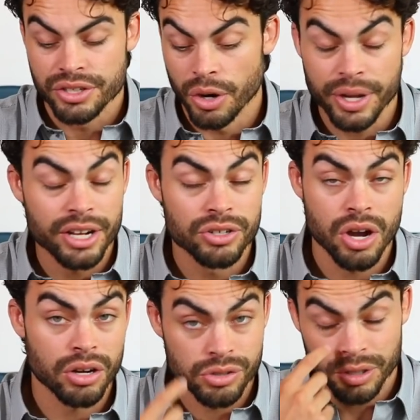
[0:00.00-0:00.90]
So we eat our
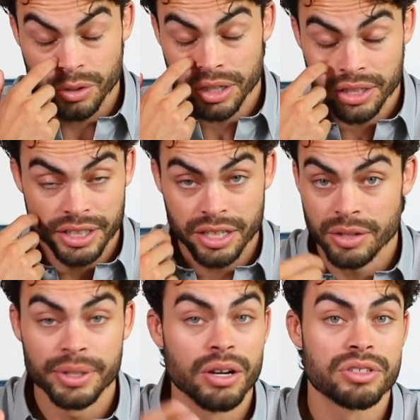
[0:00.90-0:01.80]
tacos really quickly and
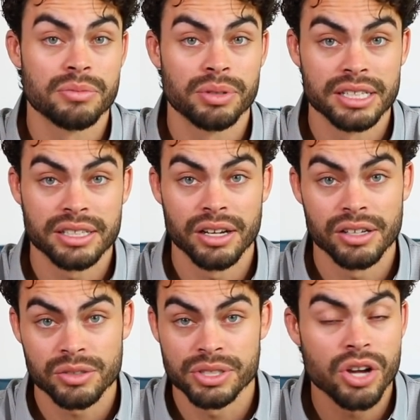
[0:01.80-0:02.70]
then we go someplace
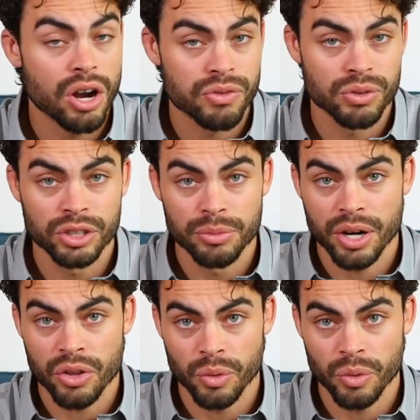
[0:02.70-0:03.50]
else. We talk for a little bit on the